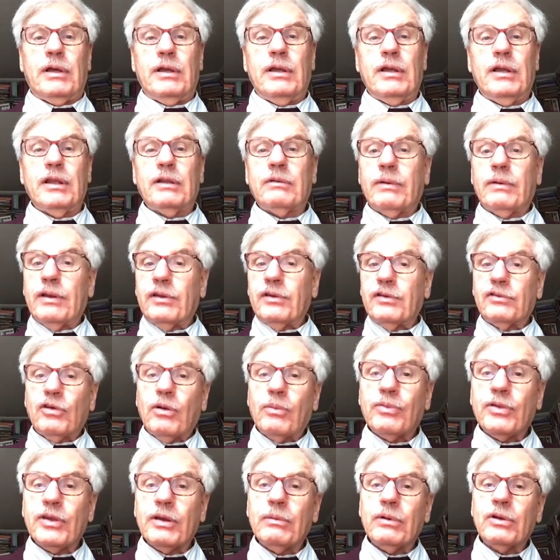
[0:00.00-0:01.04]
It was
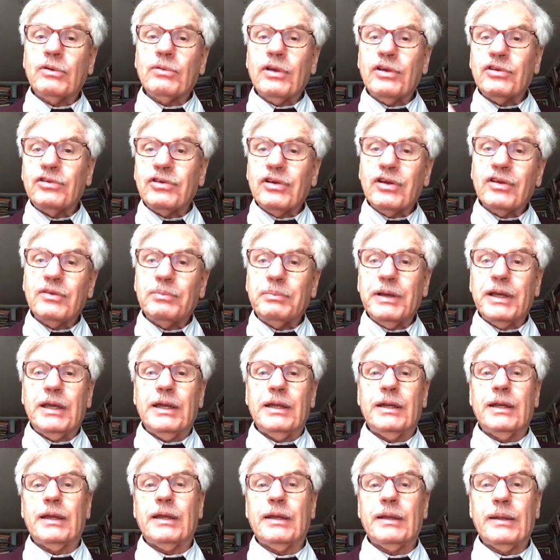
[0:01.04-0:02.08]
something which was just
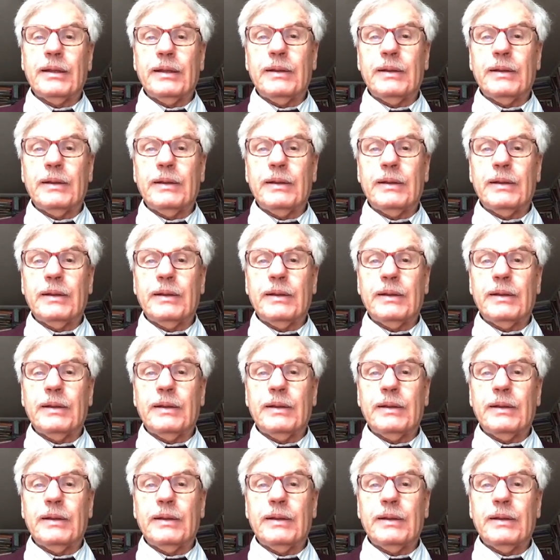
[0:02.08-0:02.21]
beginning.